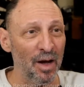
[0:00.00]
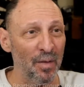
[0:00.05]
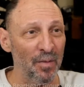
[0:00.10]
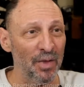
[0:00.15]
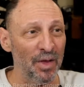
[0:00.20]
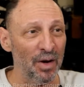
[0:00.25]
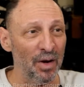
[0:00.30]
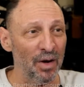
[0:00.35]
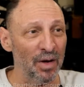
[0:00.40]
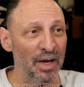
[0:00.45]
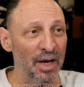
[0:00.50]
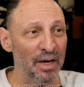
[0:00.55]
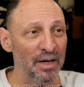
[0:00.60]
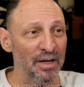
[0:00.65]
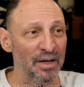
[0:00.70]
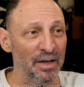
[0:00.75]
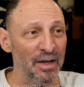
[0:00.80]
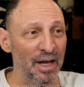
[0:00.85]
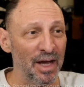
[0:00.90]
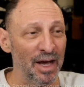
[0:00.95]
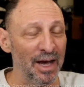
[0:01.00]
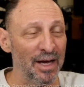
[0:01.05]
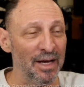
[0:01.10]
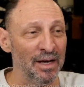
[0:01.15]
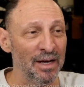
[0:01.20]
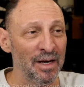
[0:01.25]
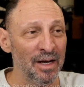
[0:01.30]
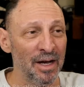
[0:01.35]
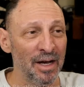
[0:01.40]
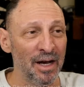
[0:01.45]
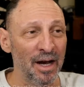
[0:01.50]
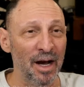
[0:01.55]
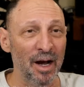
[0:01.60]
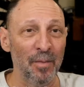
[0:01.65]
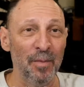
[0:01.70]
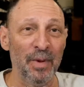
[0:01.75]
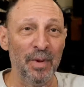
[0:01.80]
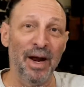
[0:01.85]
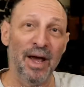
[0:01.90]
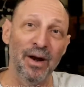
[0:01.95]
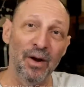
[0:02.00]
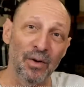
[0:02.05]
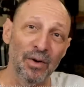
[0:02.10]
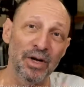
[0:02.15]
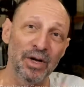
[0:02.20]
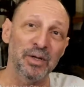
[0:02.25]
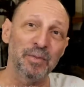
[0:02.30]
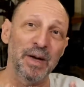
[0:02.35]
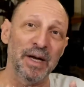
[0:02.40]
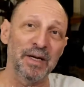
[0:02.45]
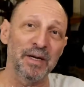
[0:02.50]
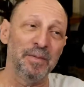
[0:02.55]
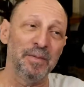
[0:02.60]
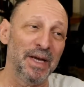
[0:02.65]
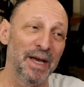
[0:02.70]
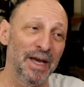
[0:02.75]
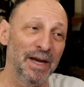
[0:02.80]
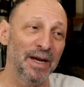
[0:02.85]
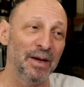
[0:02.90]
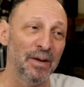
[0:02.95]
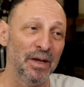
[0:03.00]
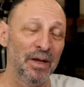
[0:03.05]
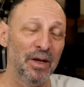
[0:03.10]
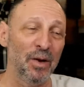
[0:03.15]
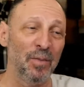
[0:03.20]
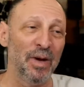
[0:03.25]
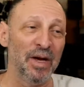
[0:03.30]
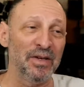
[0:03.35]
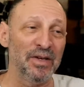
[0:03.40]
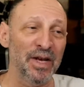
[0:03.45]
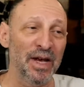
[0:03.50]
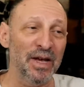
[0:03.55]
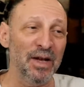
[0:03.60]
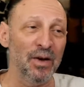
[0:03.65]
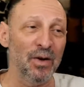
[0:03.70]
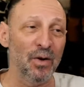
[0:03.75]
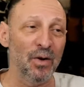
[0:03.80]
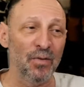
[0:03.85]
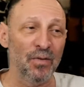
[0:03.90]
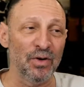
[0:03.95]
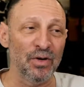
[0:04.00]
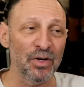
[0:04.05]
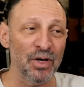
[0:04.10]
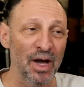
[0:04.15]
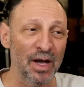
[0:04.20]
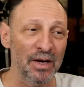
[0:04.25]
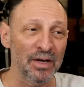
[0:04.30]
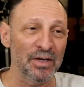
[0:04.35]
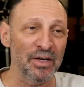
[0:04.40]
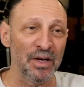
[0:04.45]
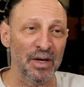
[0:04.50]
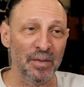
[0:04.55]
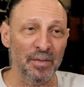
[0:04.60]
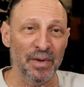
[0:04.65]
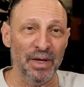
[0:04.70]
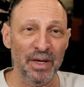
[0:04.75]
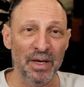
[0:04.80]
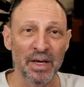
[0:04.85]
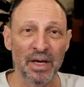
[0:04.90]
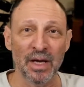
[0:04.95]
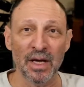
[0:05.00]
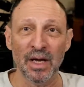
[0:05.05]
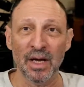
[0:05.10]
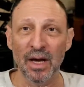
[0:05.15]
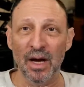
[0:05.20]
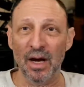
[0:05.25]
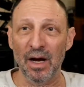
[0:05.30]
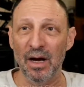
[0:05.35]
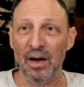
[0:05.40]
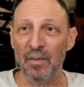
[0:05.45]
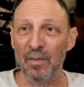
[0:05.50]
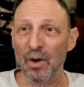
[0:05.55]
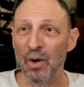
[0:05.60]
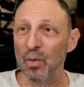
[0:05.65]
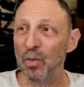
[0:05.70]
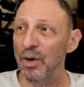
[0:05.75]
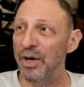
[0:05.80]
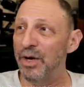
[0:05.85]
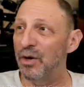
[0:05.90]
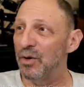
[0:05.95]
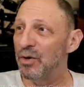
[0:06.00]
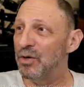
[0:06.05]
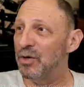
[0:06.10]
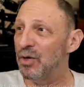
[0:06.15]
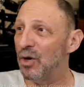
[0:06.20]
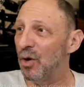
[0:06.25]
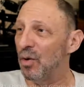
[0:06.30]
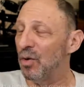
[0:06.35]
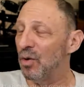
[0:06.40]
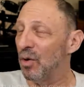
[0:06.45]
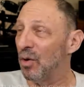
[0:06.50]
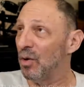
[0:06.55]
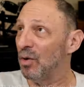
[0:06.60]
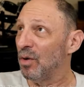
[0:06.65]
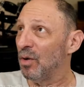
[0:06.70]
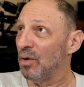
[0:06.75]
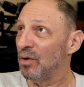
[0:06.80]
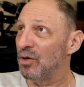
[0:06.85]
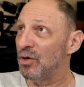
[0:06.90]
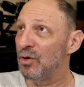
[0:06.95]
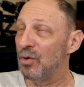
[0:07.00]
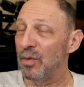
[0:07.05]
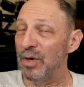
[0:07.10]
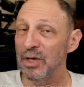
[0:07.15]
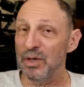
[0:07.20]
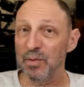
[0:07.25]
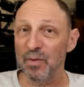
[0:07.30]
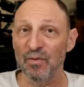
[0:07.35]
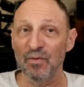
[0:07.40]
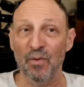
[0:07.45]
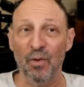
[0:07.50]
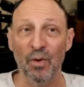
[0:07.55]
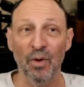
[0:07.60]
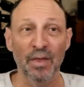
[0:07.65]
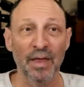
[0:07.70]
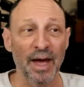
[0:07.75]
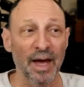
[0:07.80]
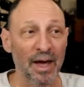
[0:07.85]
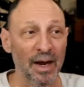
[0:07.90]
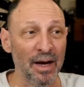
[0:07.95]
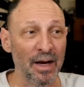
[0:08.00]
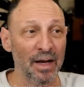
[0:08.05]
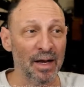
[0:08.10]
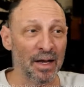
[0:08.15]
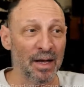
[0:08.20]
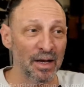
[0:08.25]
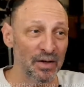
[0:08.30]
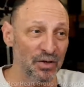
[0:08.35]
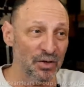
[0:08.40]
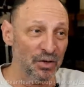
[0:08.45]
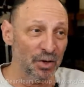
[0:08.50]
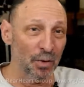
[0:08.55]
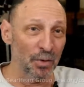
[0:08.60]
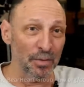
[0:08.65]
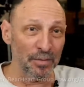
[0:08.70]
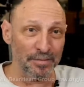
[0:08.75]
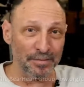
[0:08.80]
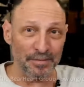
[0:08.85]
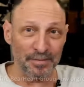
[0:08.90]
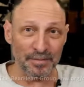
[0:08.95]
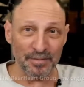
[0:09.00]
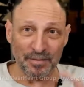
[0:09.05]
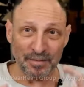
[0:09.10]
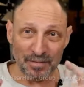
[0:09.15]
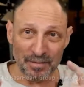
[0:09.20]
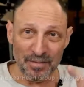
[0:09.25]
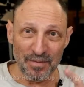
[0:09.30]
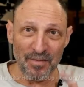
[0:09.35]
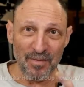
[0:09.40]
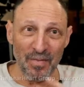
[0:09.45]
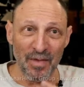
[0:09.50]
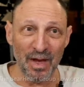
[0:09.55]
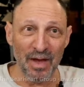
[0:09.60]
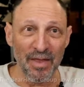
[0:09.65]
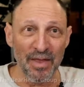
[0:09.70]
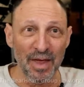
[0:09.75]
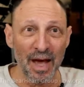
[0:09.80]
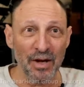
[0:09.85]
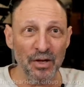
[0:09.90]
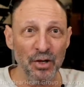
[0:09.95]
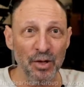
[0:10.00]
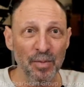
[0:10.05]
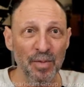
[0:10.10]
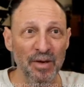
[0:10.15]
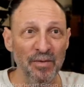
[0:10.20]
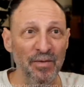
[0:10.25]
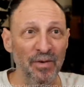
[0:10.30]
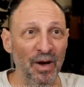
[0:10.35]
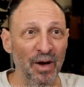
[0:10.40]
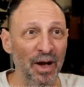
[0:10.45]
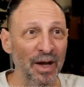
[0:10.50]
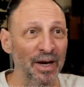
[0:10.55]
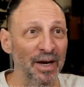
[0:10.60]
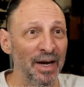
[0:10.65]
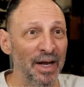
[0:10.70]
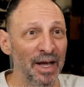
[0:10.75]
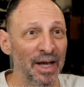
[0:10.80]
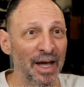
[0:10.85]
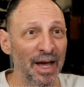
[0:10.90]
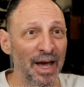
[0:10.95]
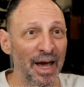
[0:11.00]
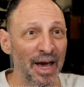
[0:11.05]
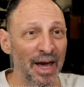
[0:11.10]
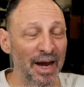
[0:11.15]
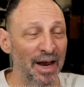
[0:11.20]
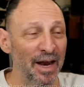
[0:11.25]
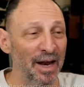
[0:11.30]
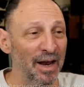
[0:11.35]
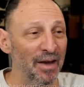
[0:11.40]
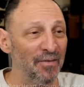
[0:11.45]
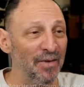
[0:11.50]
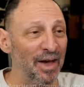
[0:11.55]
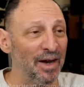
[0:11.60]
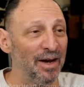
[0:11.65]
get delayed. But I don't expect to be getting, my second COVID shot is going to be a week or so, or 2 weeks before that. So that should be fine. In any event,